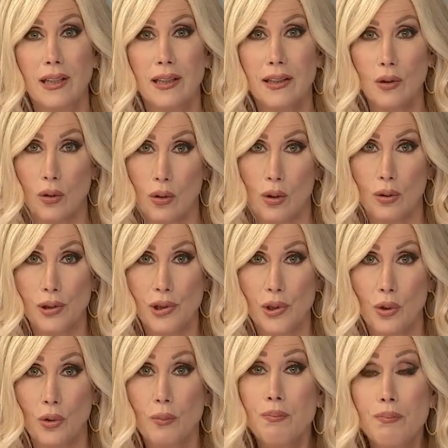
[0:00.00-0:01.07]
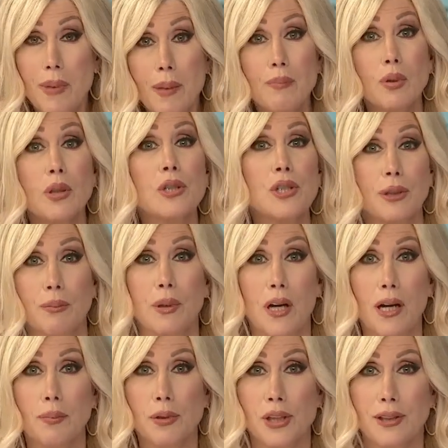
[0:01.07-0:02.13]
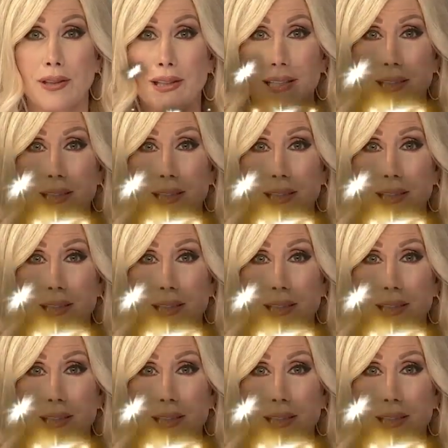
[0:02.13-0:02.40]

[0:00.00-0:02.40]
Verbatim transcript: There are also membership options.